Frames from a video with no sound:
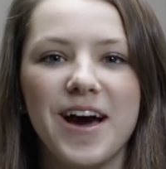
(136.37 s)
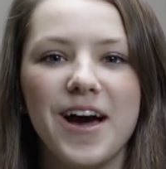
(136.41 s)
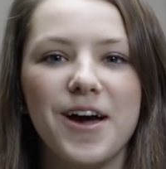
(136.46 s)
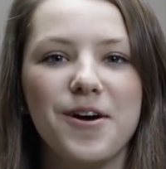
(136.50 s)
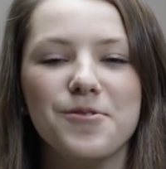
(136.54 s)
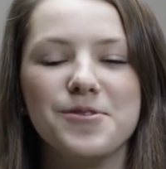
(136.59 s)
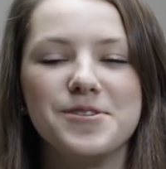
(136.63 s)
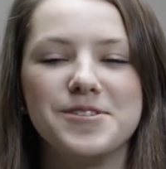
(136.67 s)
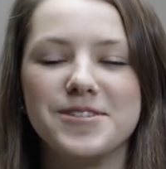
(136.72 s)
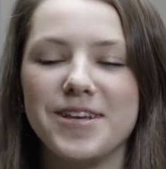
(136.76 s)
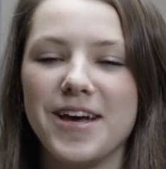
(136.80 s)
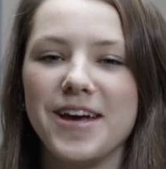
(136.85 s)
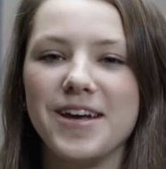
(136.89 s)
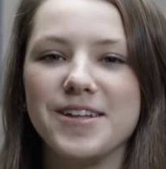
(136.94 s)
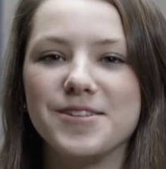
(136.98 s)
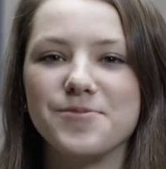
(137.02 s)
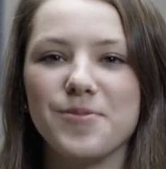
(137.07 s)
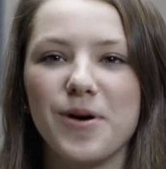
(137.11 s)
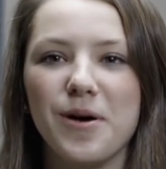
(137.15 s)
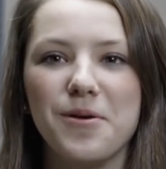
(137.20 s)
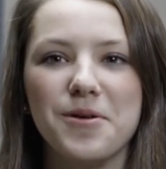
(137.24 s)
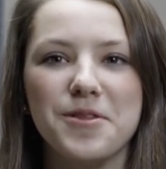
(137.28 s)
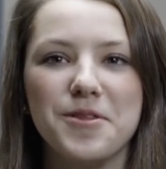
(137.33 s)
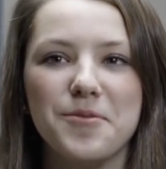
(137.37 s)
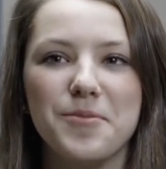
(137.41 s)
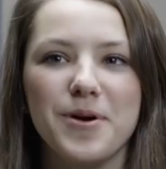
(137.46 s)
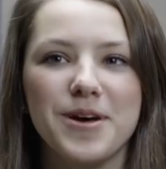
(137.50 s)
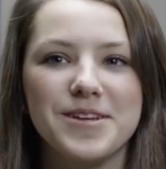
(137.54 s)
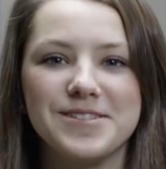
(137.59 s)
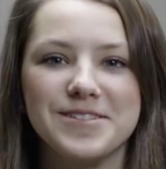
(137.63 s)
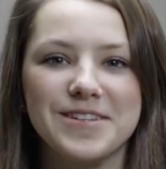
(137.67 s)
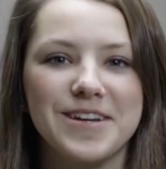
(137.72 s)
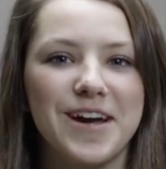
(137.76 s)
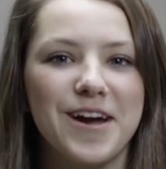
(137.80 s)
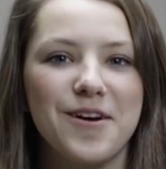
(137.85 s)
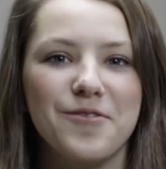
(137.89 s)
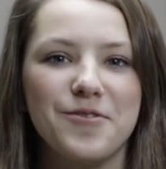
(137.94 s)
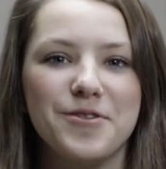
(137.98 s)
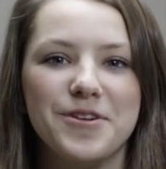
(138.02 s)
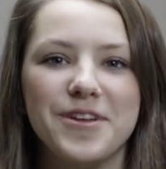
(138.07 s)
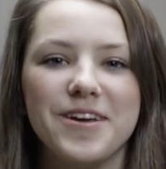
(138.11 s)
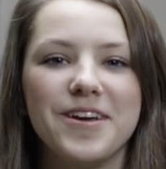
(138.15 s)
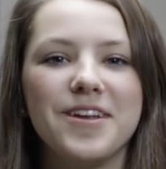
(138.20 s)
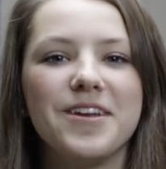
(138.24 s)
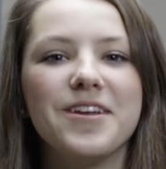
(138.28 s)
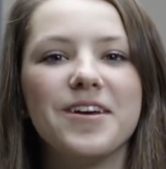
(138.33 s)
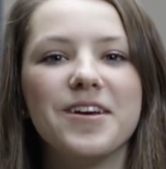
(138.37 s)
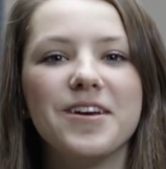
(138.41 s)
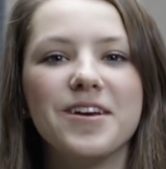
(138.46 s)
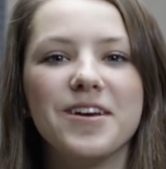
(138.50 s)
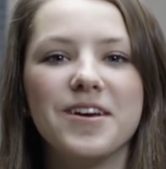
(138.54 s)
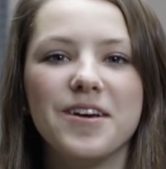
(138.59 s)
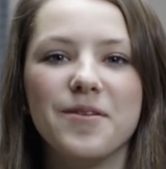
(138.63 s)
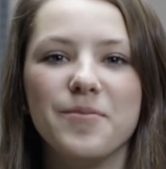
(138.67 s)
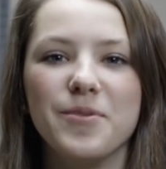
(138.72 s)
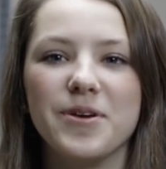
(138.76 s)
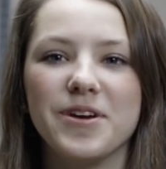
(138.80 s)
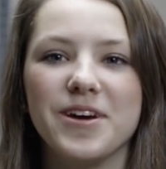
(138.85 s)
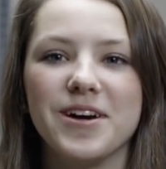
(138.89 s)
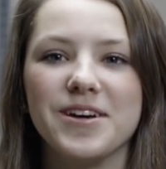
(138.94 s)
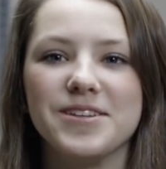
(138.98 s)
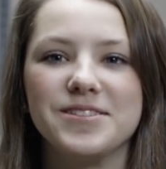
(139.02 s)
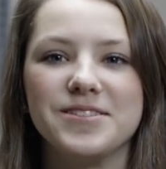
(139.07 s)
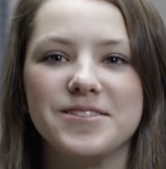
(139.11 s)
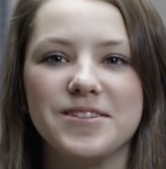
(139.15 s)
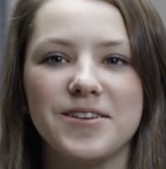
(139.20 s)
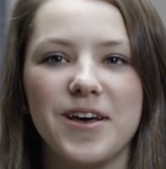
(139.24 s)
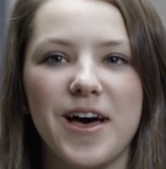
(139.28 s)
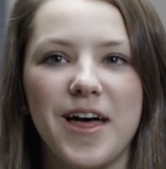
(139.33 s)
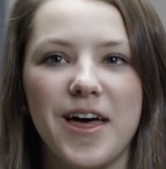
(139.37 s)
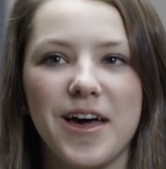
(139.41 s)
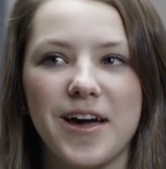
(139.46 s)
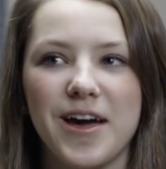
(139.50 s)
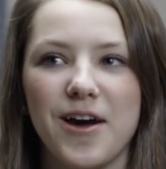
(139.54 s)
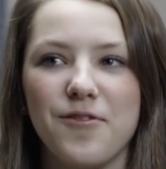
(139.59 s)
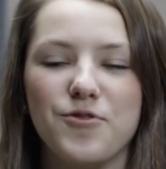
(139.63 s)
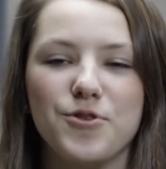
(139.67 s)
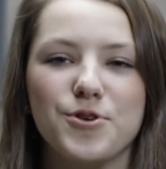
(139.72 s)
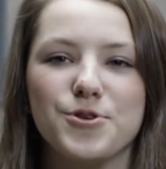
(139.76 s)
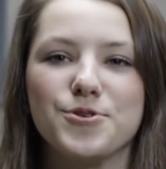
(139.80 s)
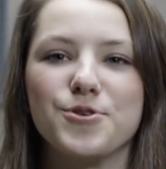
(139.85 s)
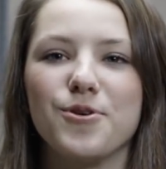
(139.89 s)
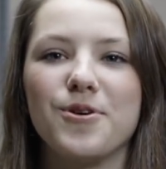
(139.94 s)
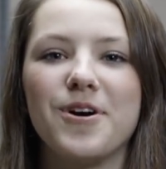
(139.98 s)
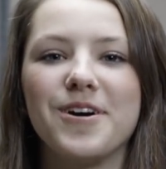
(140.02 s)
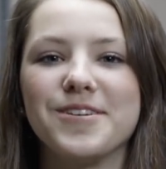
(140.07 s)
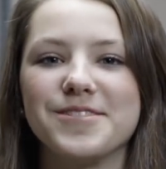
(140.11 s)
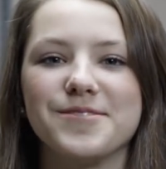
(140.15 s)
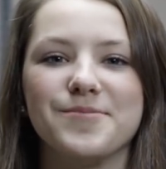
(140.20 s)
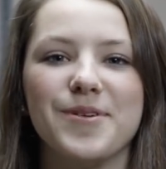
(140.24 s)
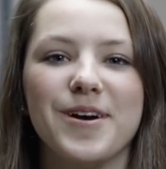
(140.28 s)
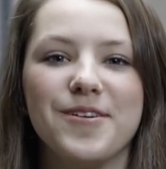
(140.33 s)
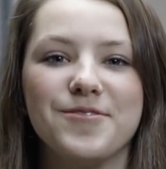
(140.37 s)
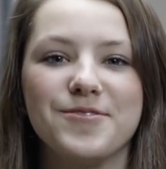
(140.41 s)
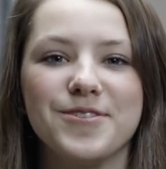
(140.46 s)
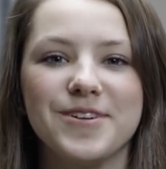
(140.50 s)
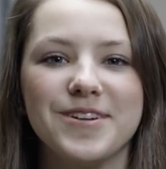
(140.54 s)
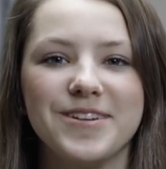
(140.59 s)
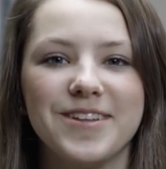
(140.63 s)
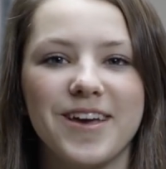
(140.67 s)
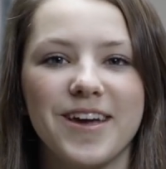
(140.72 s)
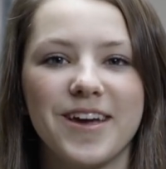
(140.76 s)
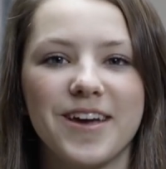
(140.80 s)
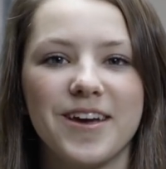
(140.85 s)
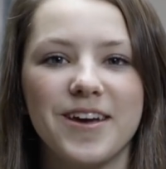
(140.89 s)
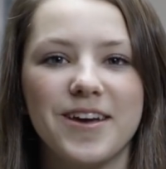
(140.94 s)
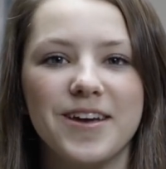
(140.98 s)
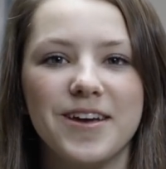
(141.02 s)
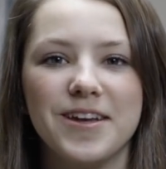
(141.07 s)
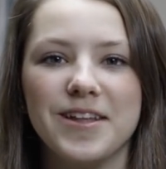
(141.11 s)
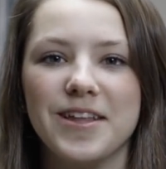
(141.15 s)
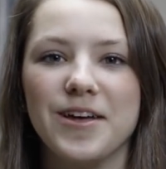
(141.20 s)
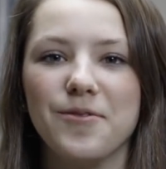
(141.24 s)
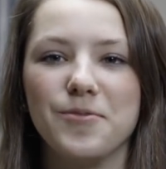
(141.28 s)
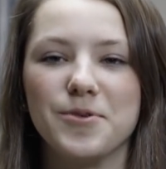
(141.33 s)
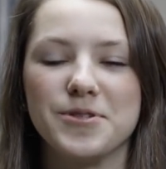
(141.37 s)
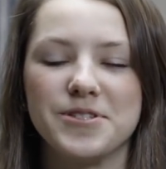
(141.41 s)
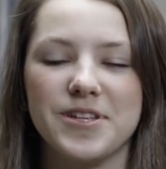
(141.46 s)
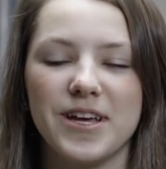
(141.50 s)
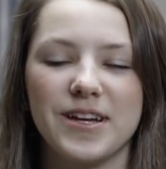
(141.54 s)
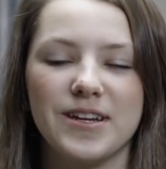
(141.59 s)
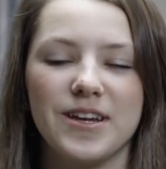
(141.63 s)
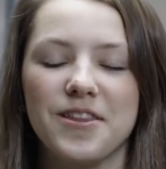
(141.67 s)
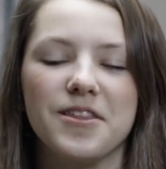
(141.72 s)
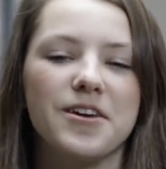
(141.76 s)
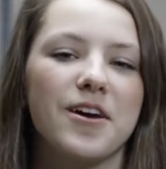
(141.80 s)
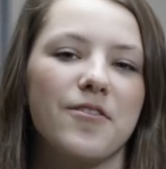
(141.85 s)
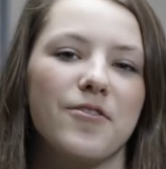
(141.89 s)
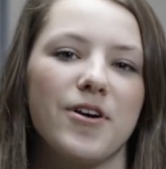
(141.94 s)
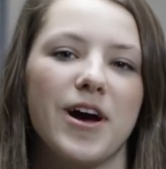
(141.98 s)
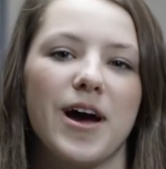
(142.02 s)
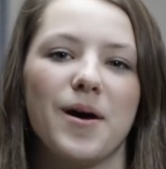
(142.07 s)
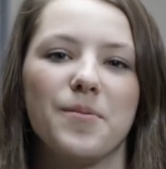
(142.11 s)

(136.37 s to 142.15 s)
I always say it's probably the best thing I ever did because I feel so awesome after and almost like nothing ever